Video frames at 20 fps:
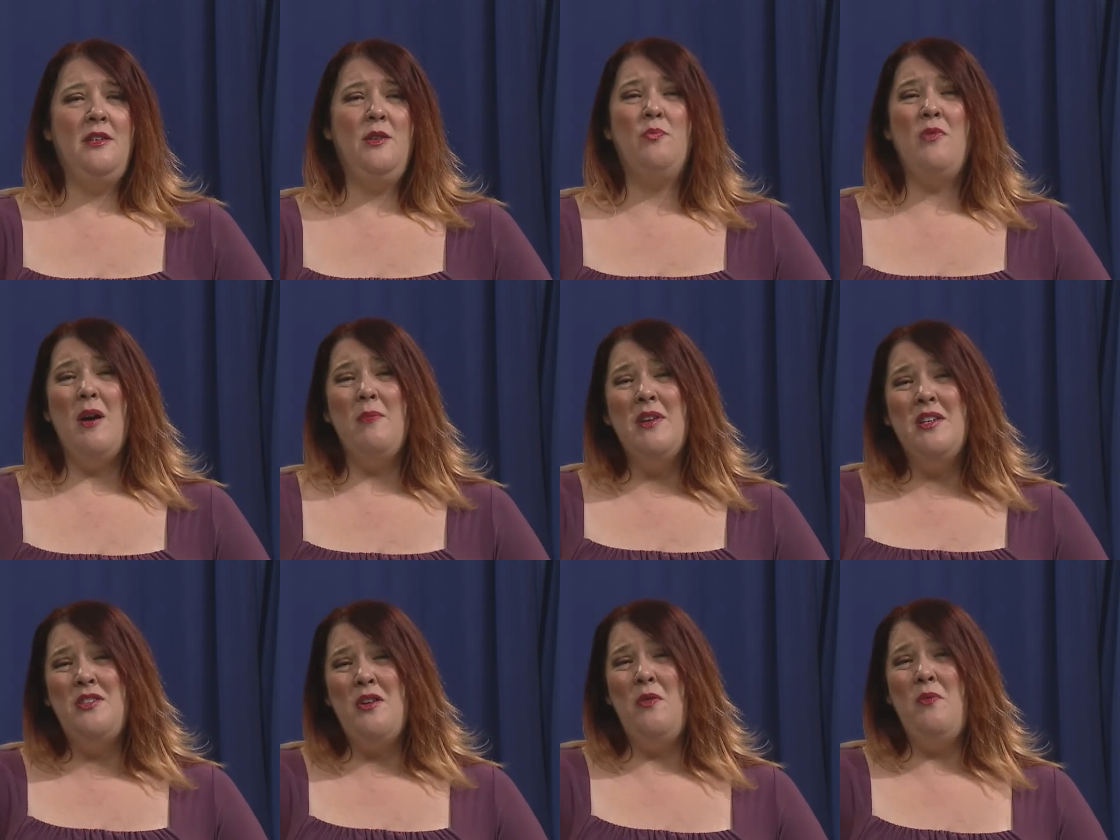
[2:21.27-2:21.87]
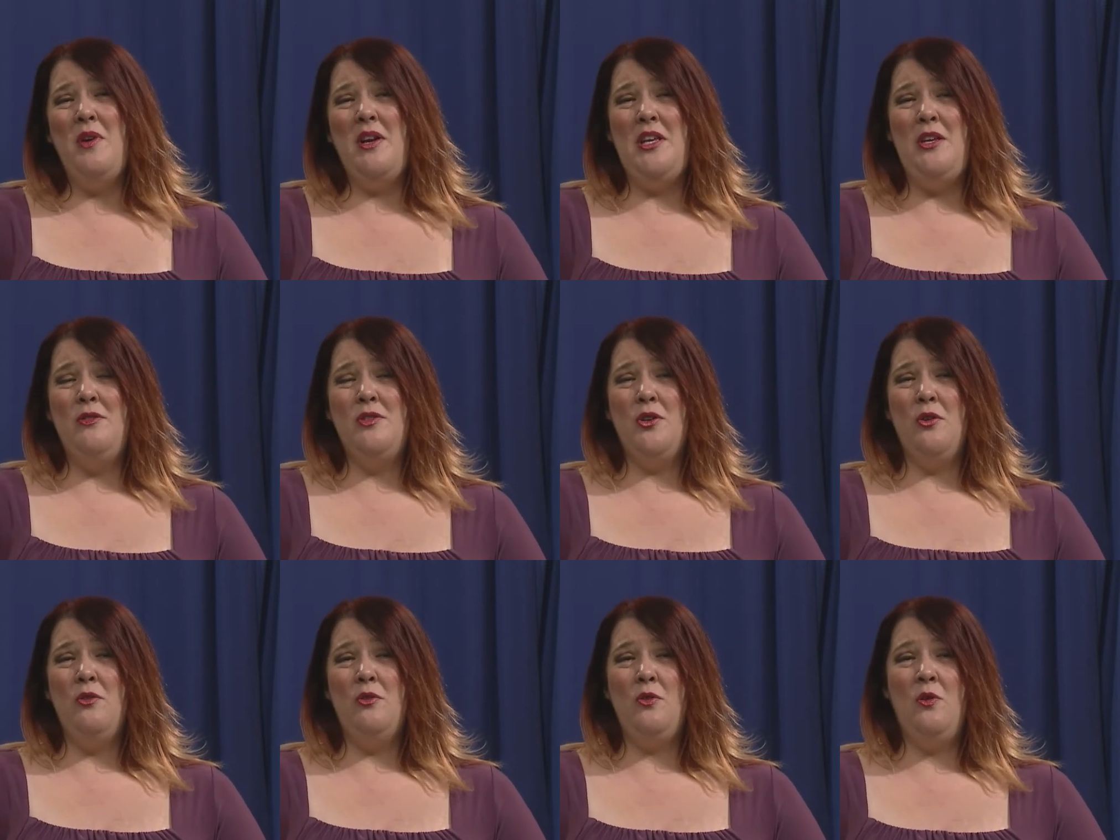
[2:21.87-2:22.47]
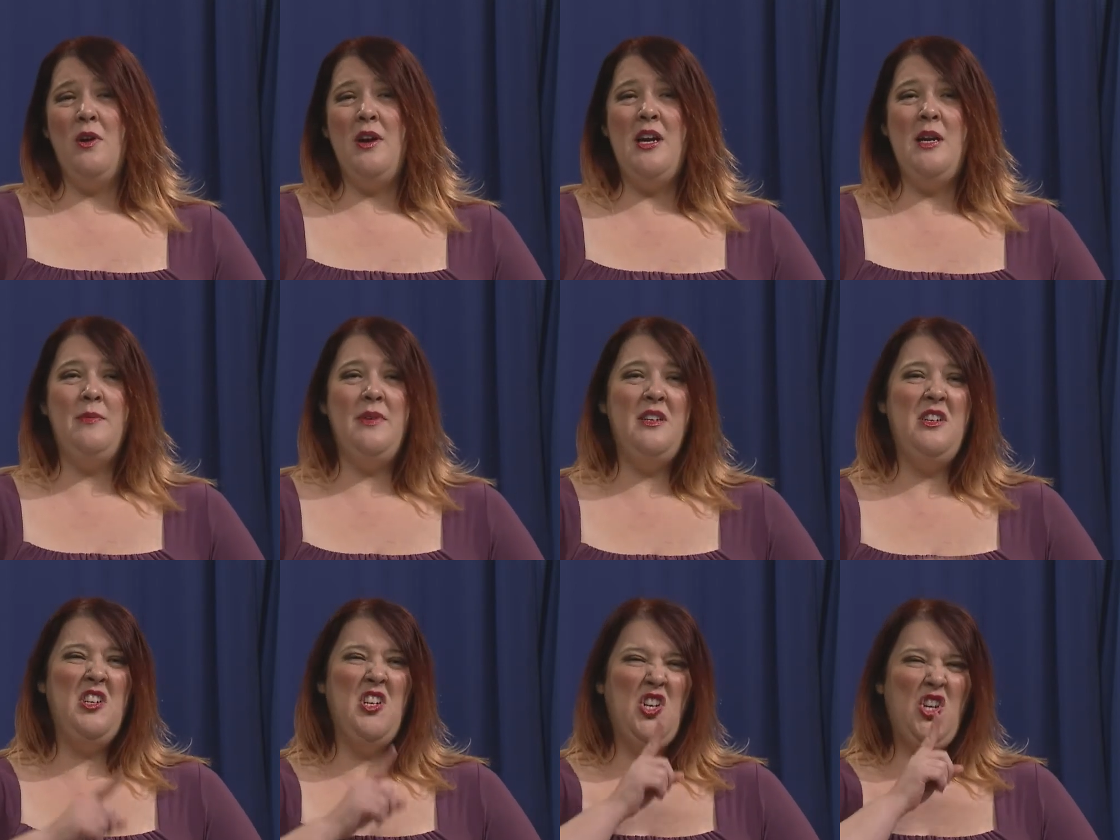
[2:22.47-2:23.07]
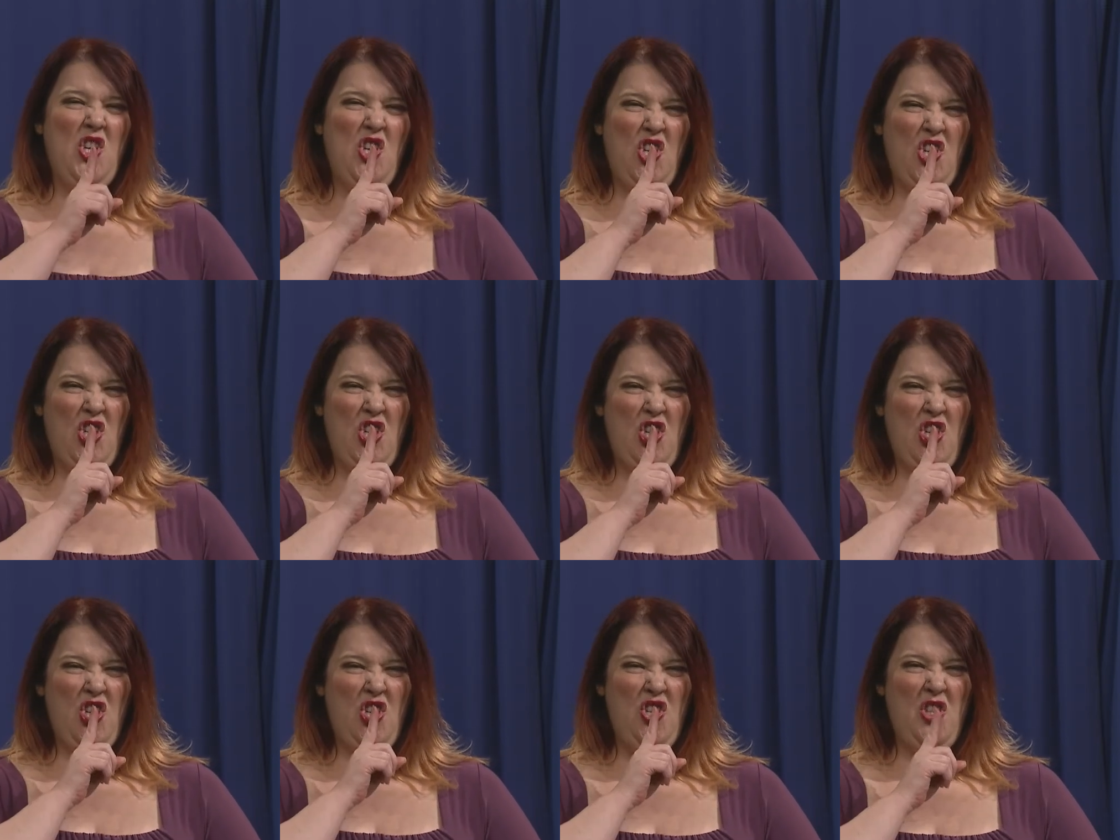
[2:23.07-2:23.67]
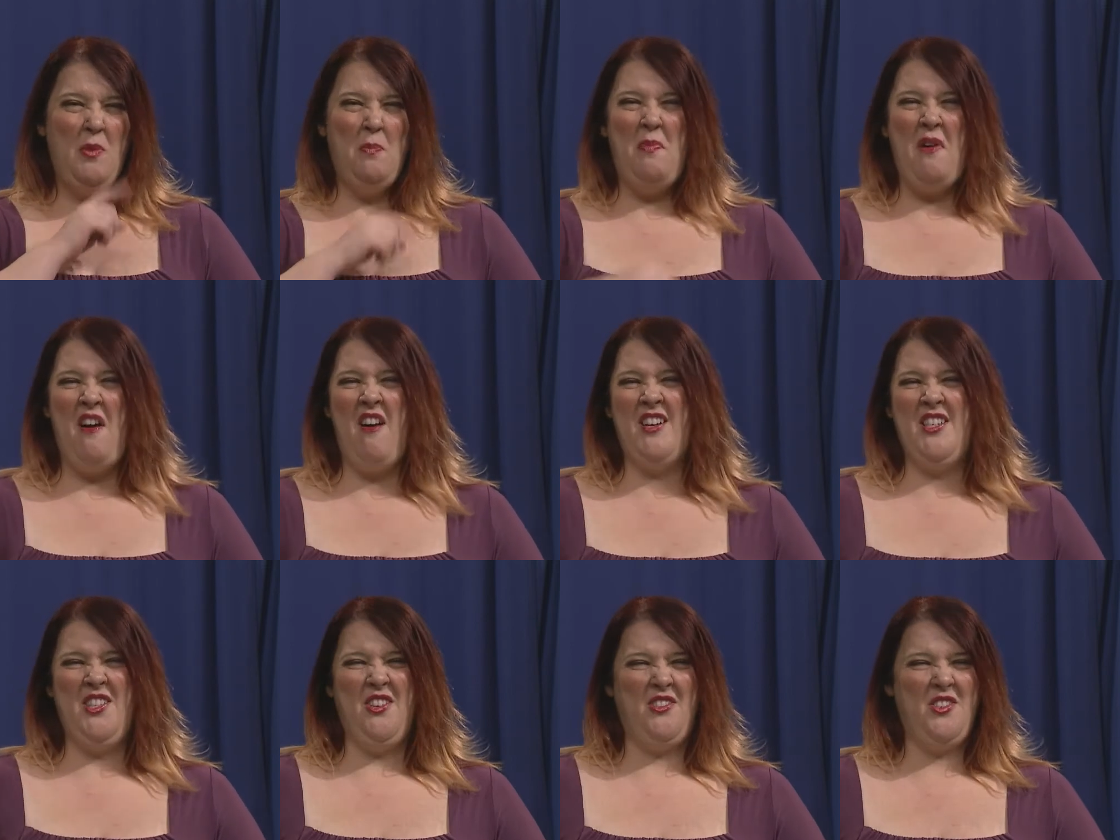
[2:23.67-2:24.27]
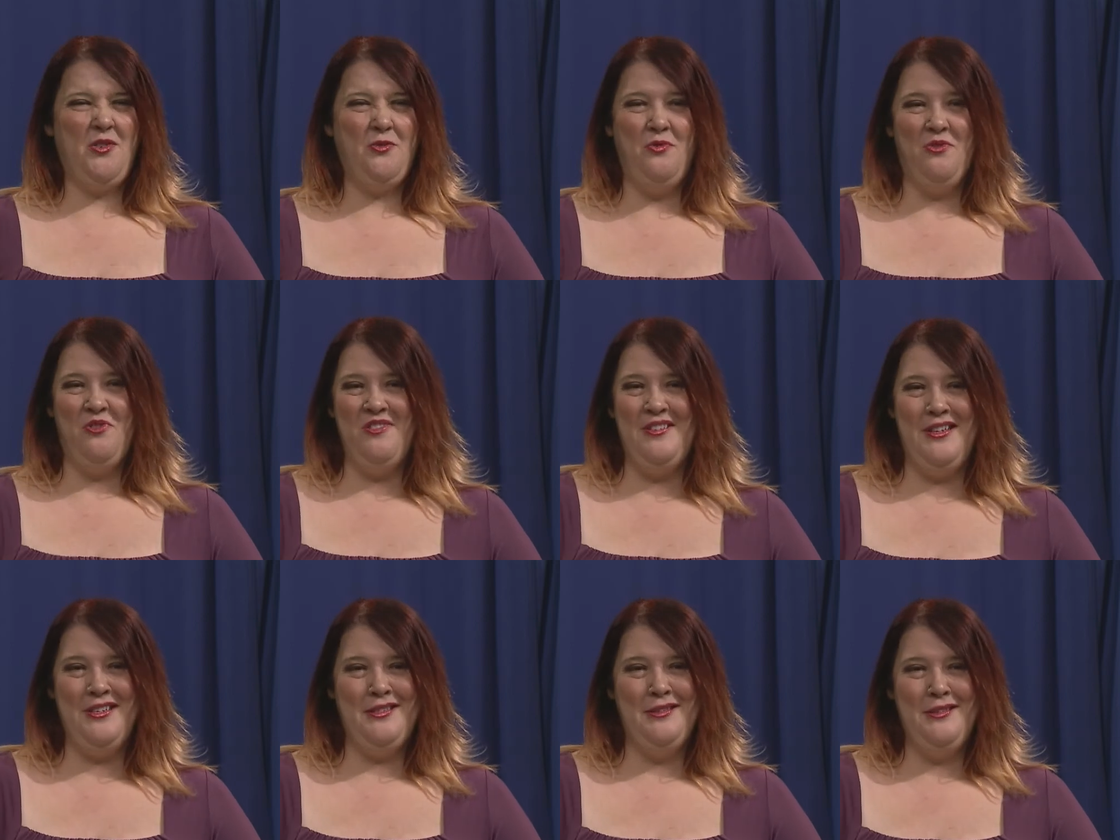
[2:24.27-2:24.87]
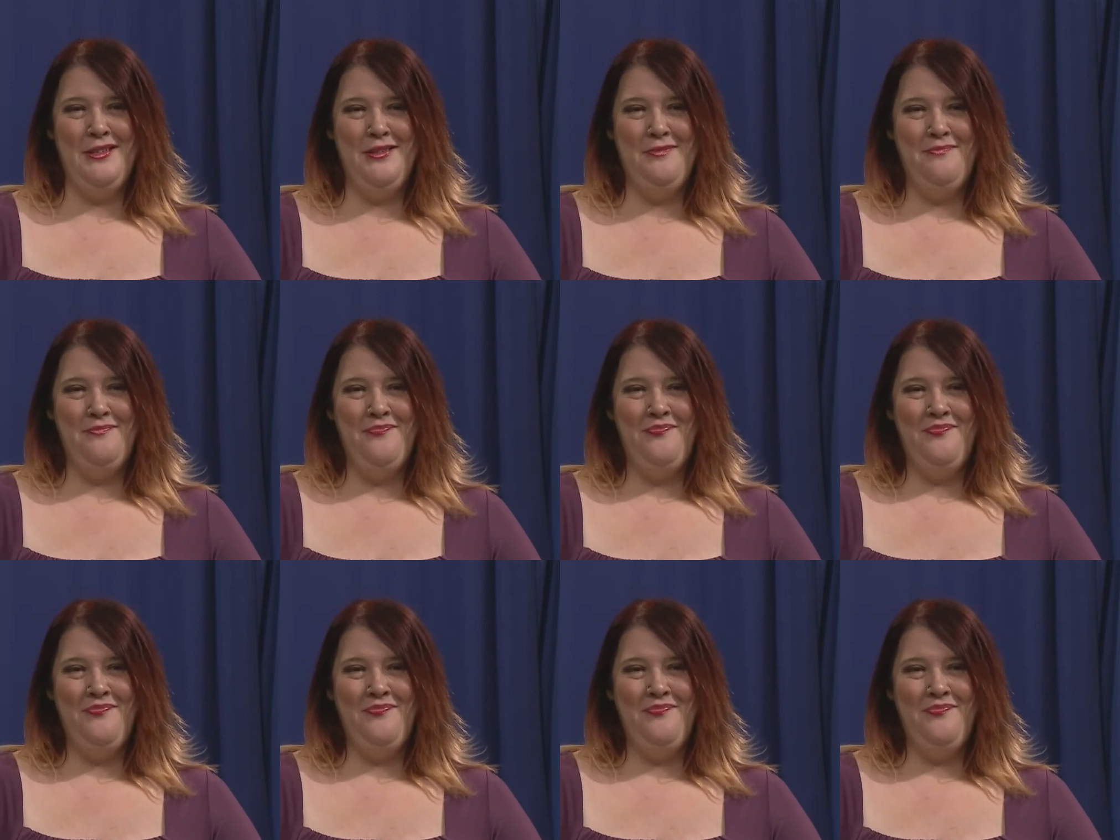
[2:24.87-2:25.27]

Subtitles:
You probably don't want to use Earl Grey, but shh, the box looks cool, doesn't it?